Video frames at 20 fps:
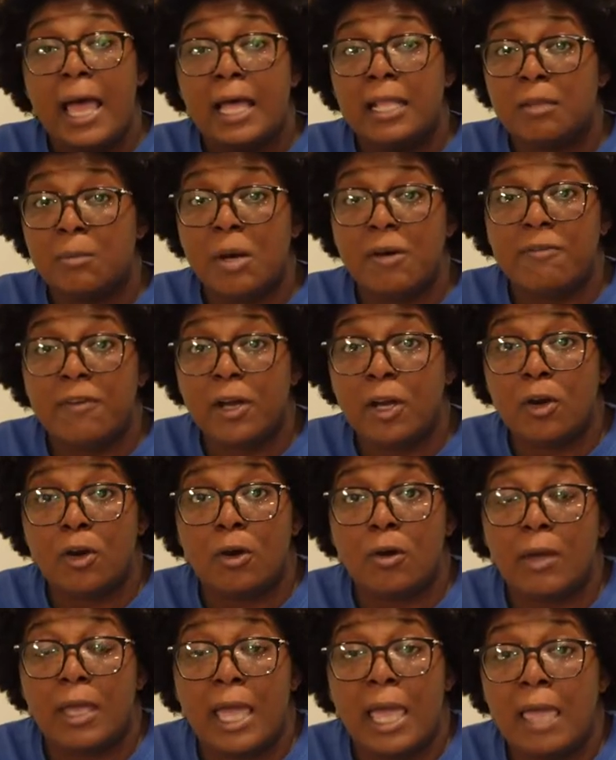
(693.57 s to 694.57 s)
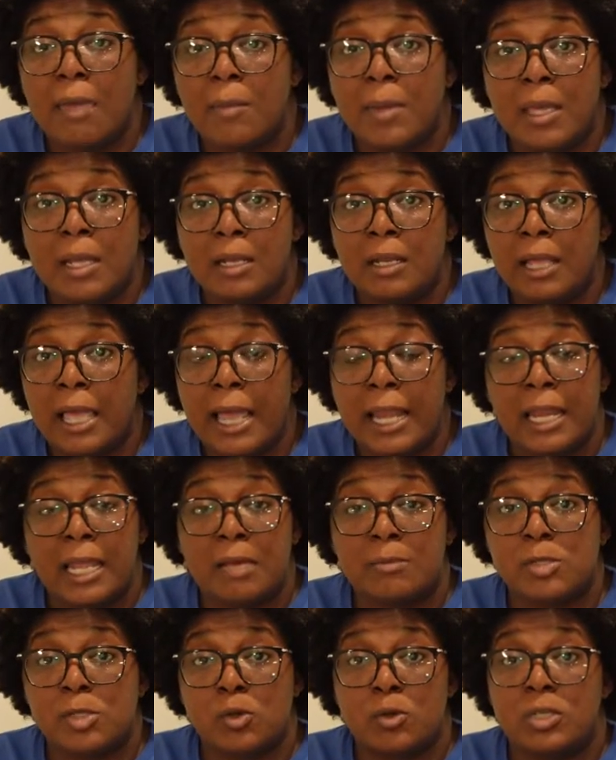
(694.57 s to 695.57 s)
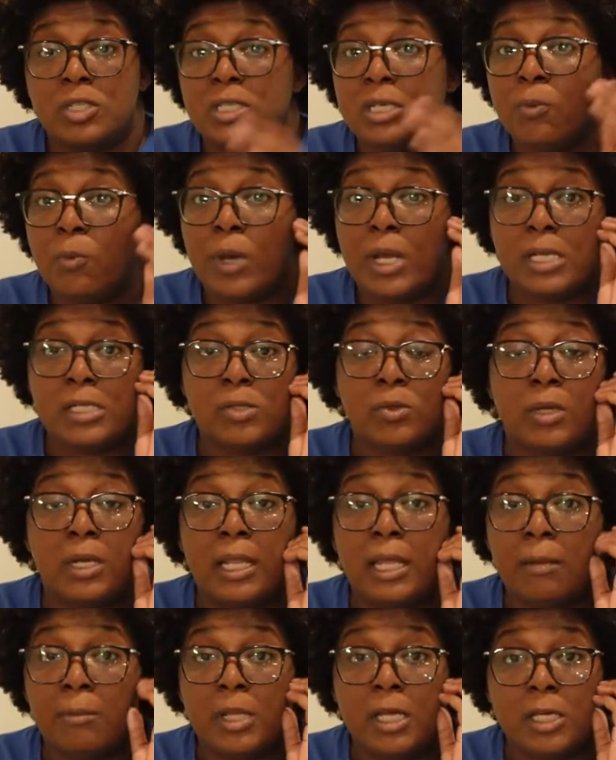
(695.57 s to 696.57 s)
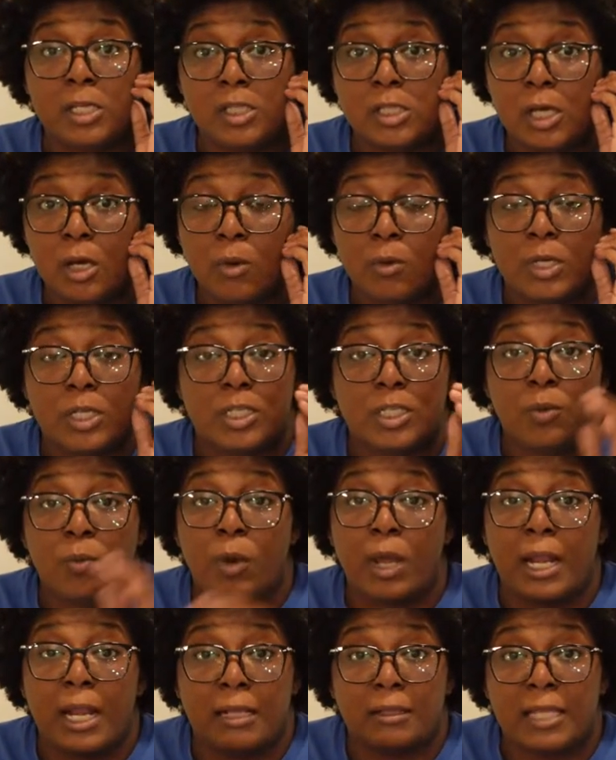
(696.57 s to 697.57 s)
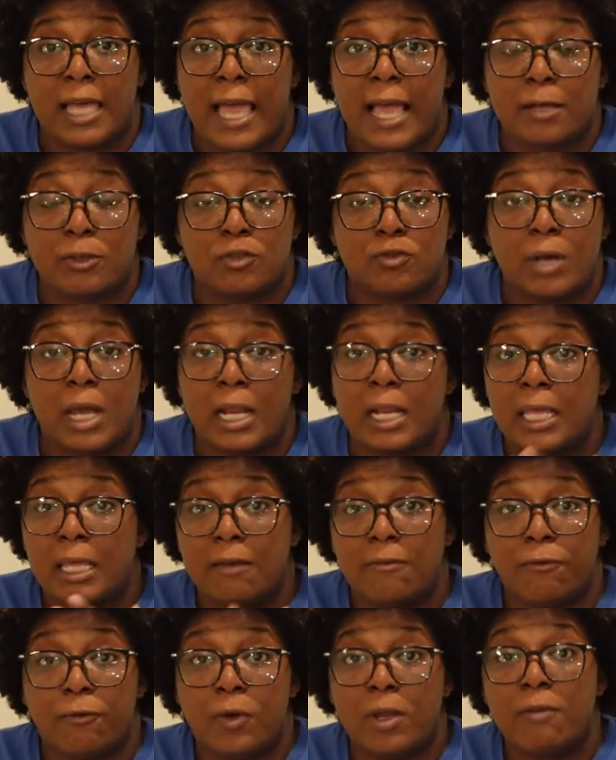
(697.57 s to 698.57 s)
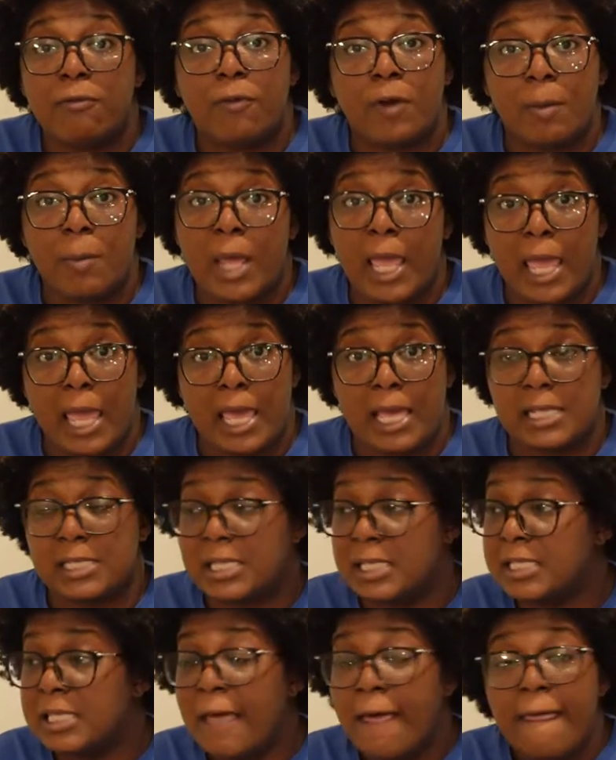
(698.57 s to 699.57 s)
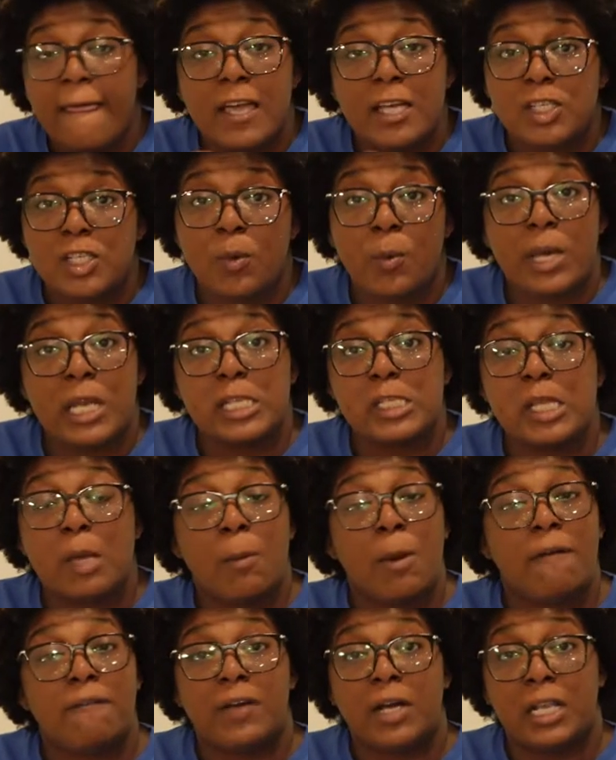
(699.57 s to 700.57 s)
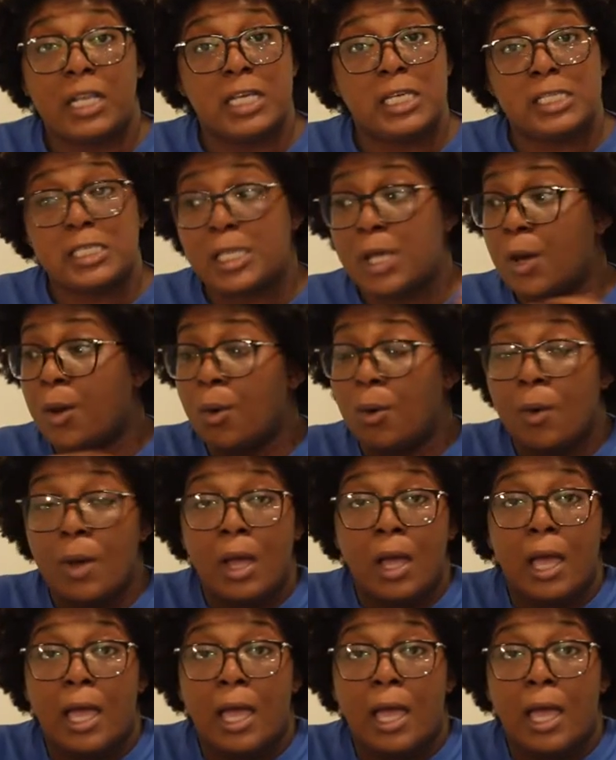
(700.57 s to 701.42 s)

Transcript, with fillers: the motherfucking girl came in the goddamn store. She ran into a damn liquor store because she ran out the house trying to get free from their asses. She ran into a motherfucking liquor store.